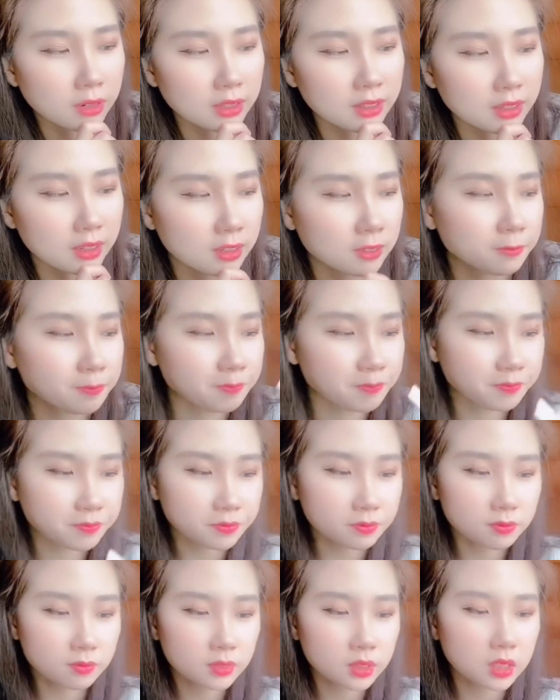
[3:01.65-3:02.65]
I think.
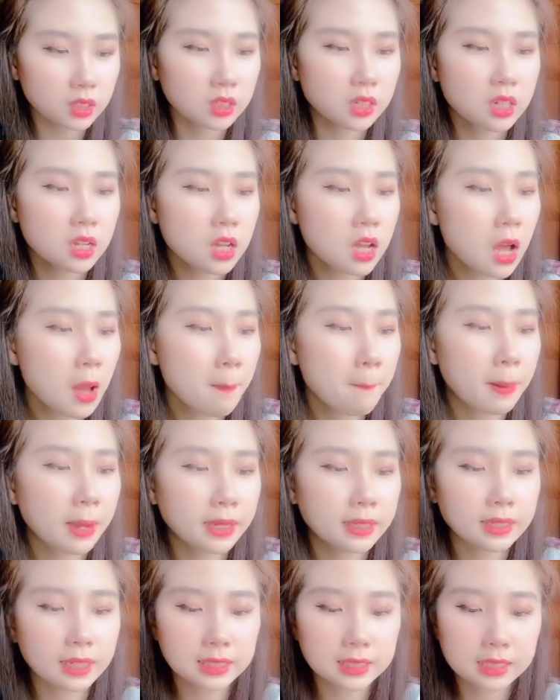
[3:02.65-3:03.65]
But
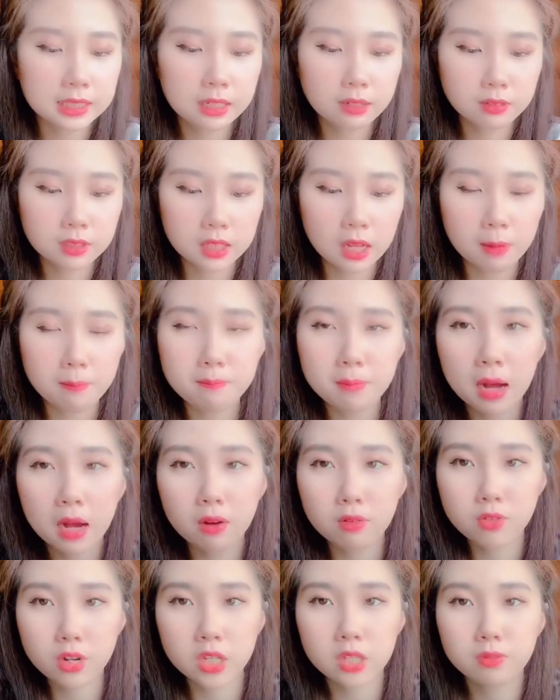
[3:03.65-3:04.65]
it does leave some mark
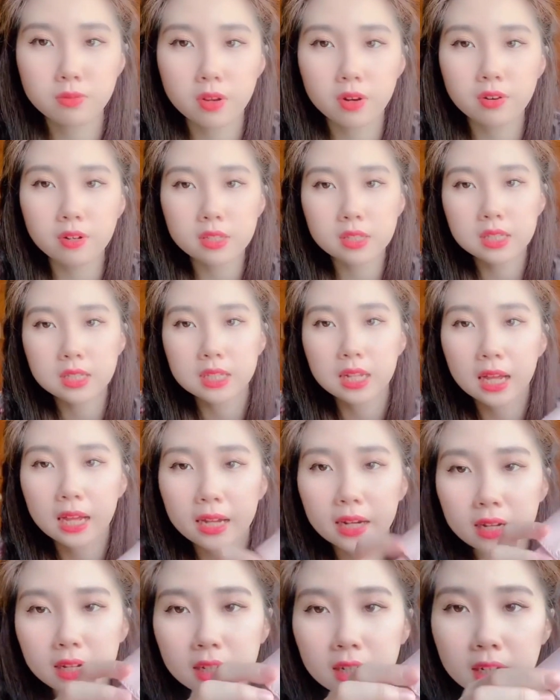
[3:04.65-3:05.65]
of transference
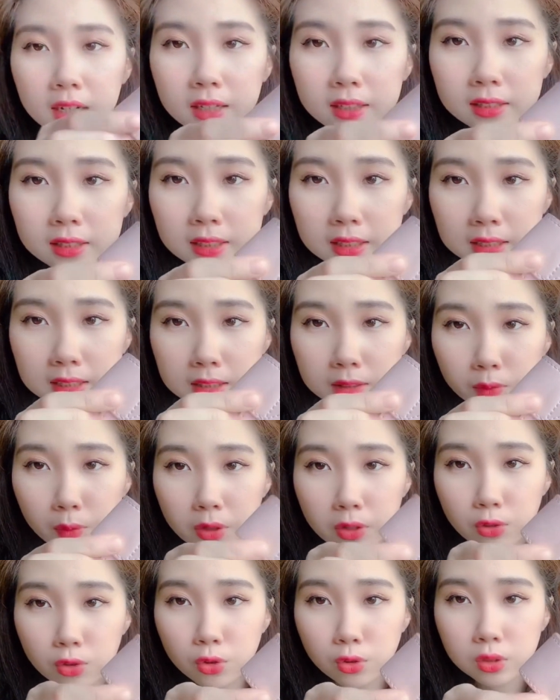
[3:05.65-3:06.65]
like this
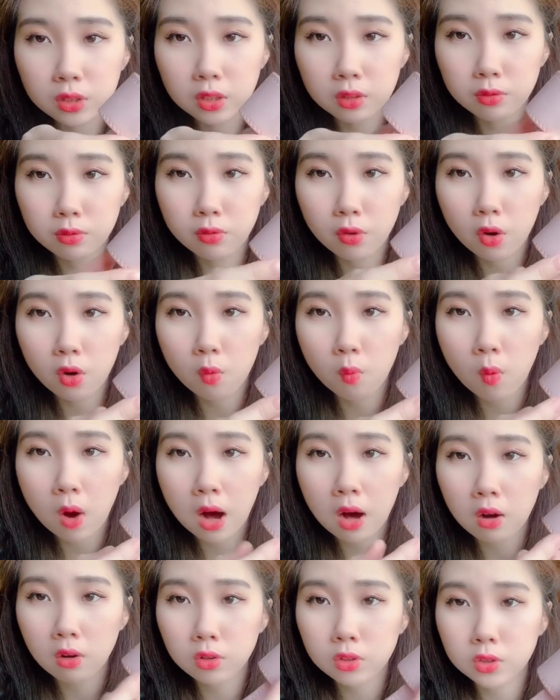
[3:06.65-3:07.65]
when you use it for a
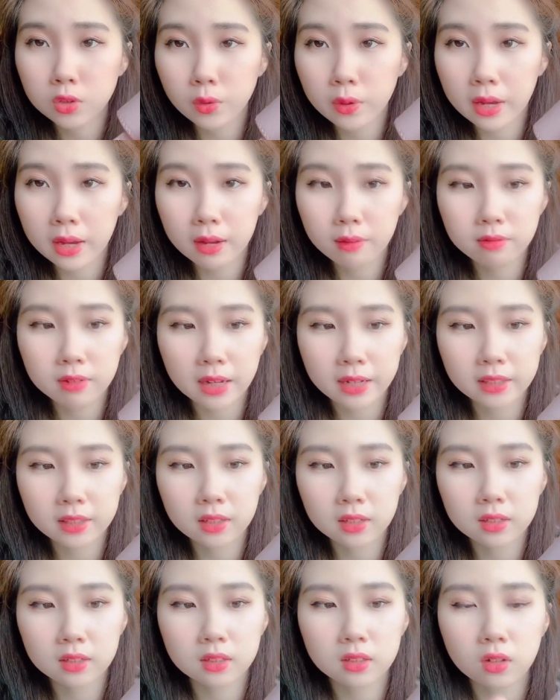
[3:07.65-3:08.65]
while so you have like
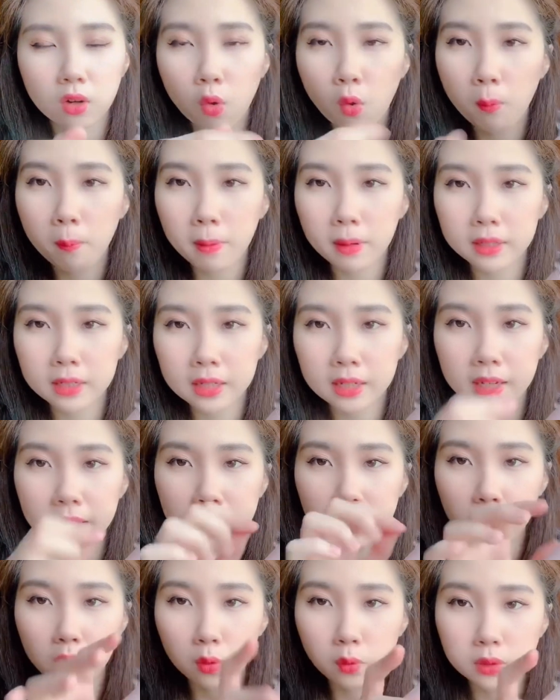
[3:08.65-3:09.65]
the opening
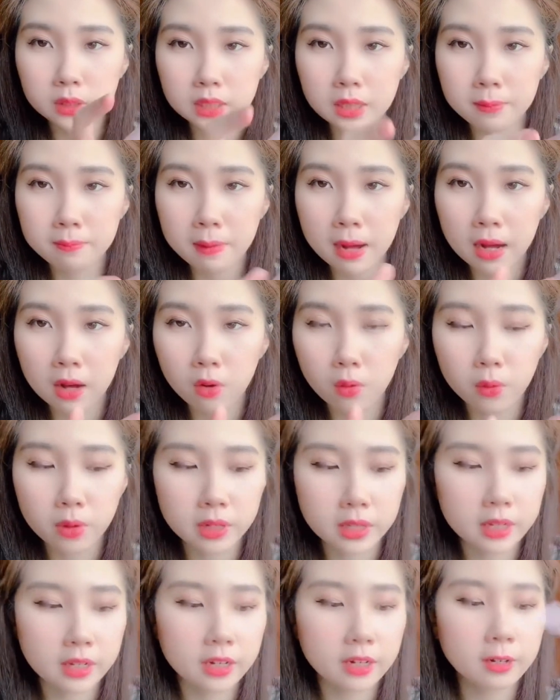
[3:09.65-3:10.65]
and closing mark over
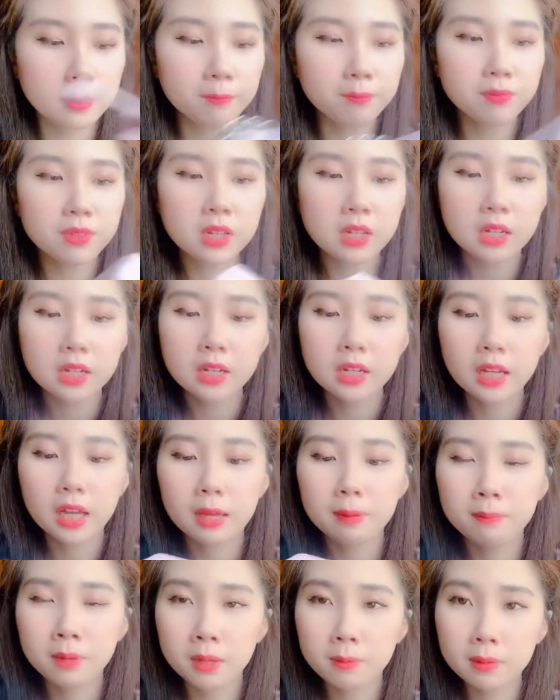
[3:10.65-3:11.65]
here
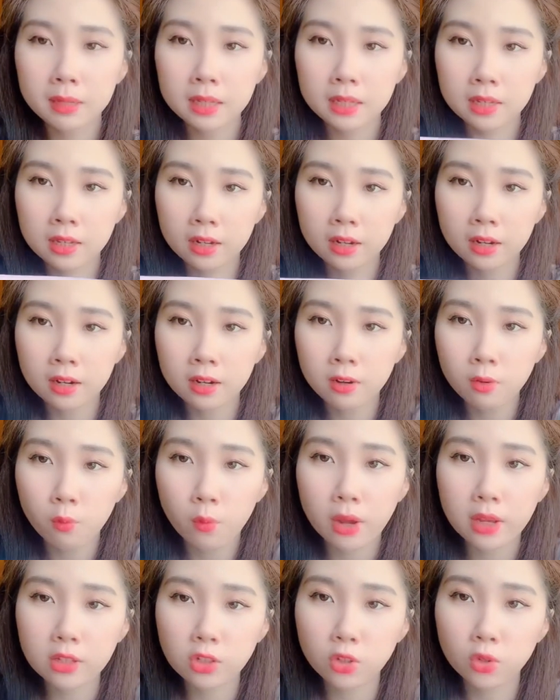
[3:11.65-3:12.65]
and maybe here
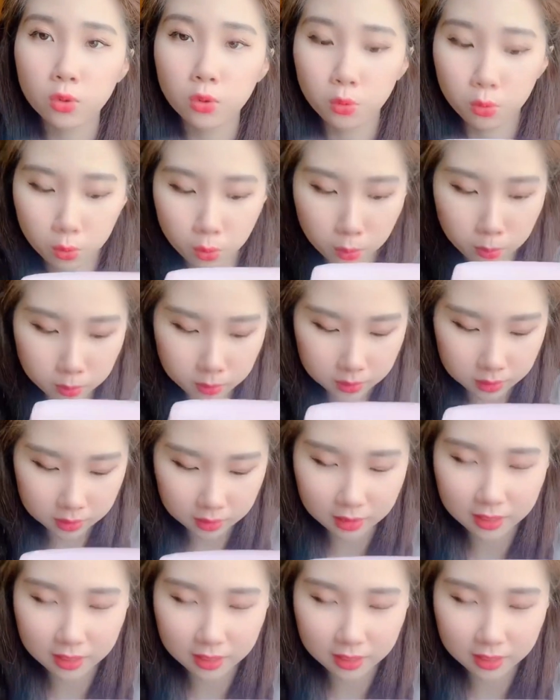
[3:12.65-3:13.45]
when you oops